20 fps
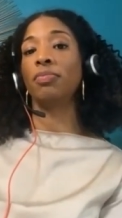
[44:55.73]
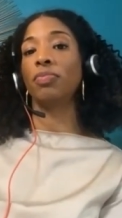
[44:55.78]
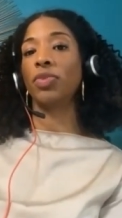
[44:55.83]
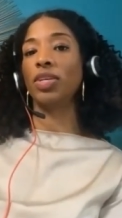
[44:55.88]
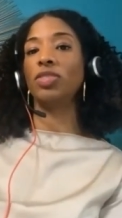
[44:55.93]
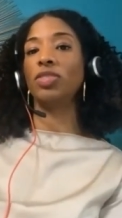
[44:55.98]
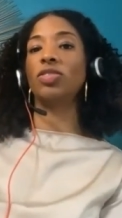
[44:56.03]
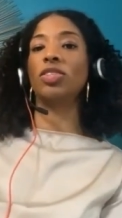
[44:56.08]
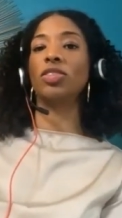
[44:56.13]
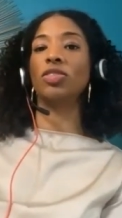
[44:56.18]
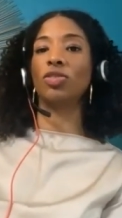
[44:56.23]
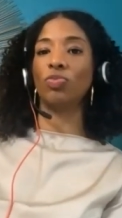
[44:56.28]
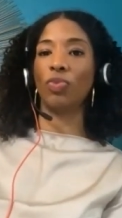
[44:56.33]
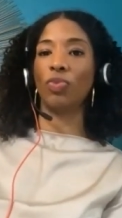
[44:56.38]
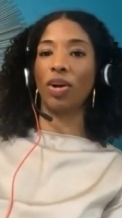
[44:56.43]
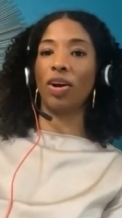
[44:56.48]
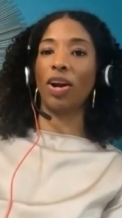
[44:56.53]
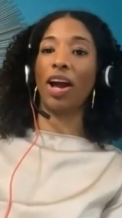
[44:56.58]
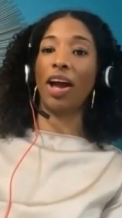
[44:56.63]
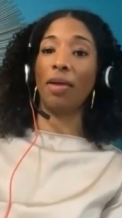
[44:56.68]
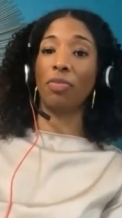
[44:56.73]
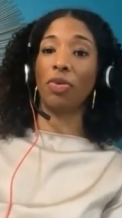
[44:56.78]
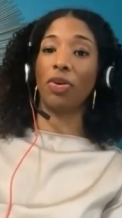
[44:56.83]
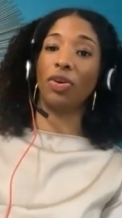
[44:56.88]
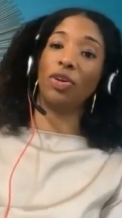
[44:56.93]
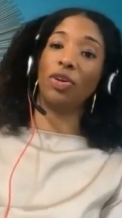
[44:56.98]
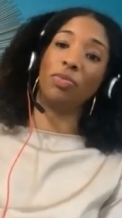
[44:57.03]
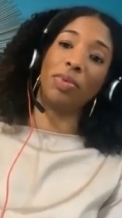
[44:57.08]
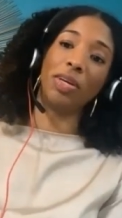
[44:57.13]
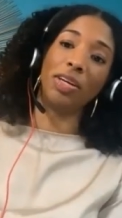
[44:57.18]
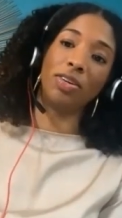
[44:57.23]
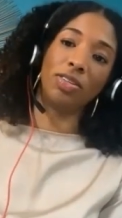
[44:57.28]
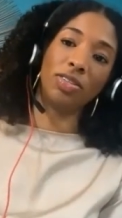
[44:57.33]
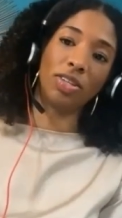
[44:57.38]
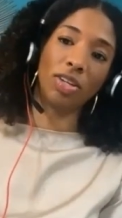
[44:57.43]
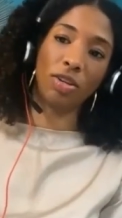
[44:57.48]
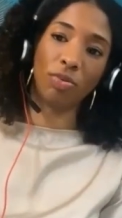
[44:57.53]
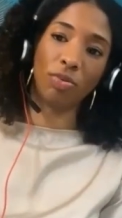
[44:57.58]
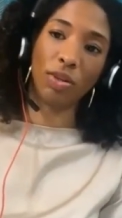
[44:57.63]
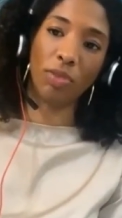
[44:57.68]
is this where I'm going to be
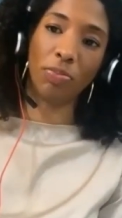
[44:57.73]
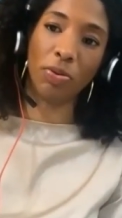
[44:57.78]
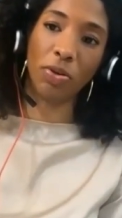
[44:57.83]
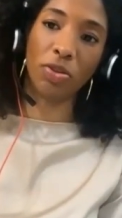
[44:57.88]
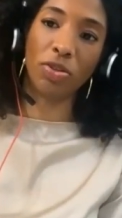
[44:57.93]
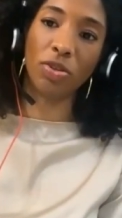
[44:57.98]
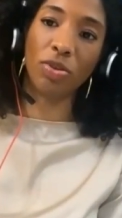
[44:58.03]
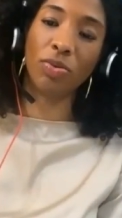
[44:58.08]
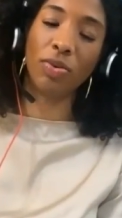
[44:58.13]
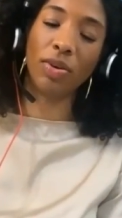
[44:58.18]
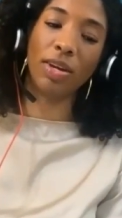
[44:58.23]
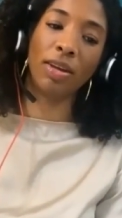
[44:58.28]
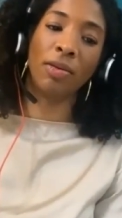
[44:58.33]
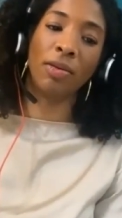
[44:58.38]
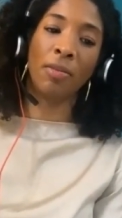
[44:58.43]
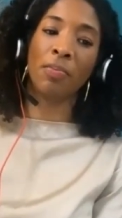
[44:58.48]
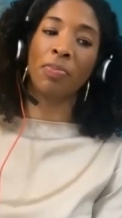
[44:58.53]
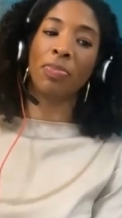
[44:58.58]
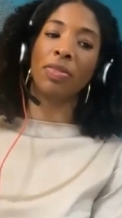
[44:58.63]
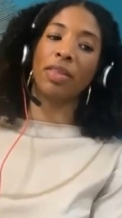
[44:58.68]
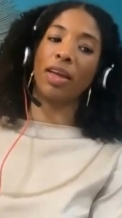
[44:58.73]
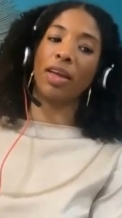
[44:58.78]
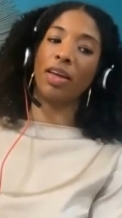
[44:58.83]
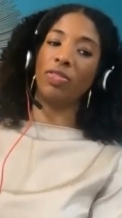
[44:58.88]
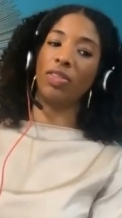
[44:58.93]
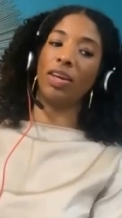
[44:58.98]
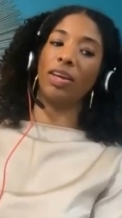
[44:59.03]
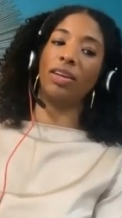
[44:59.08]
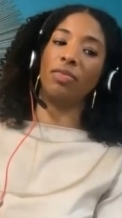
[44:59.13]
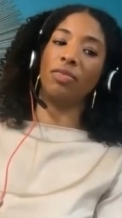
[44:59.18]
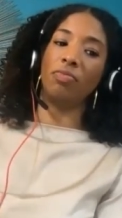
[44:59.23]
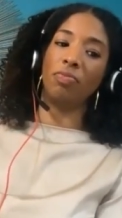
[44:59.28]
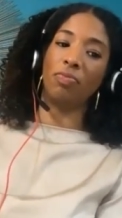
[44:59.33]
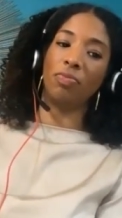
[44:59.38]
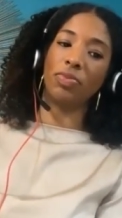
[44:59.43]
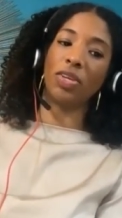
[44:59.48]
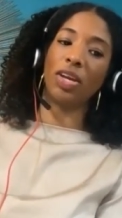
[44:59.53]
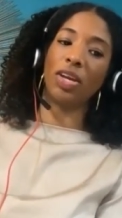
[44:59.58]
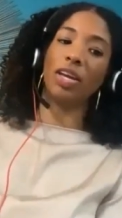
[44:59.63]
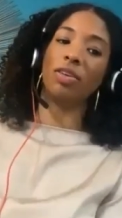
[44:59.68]
continually pursuing? And then
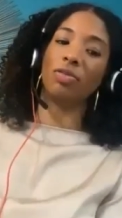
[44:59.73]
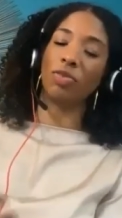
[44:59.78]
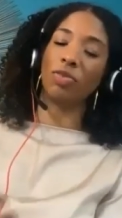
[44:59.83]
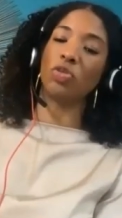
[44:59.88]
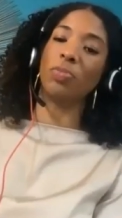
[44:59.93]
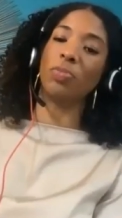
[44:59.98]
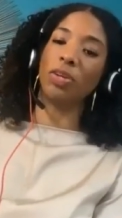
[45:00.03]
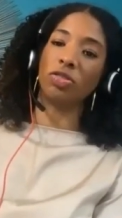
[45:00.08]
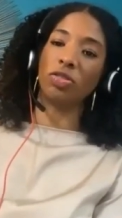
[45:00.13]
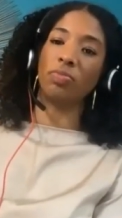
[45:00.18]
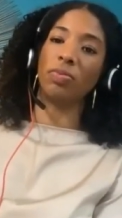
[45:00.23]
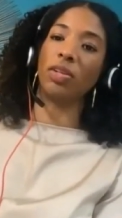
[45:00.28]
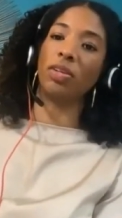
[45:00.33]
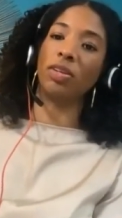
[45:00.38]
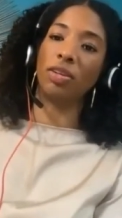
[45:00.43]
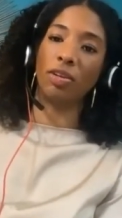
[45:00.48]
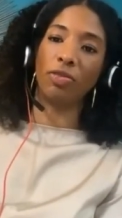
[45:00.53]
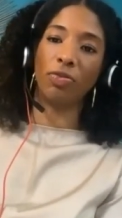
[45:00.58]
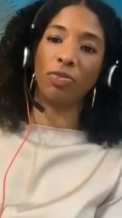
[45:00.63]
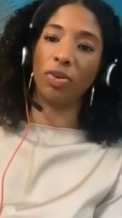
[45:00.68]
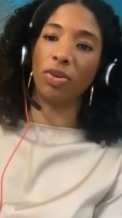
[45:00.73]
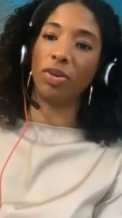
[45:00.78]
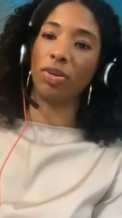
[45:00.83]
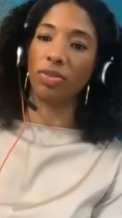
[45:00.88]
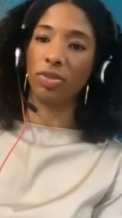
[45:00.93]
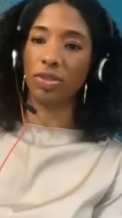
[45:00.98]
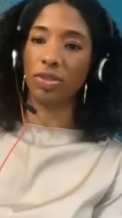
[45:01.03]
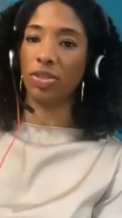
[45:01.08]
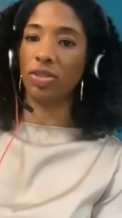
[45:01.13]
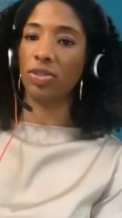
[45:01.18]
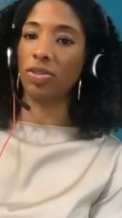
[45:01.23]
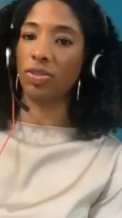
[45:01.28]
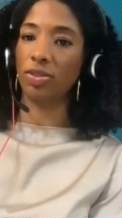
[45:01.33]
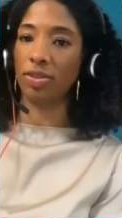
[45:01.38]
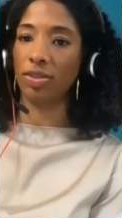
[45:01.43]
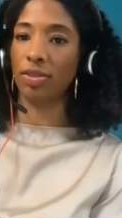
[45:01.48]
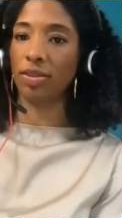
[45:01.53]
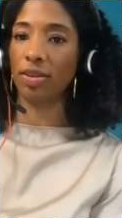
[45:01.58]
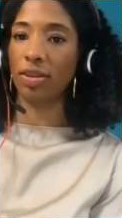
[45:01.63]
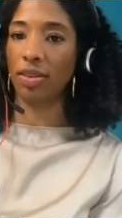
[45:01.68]
taking responsibility for your
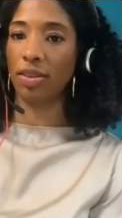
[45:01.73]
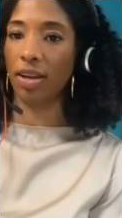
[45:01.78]
decisions.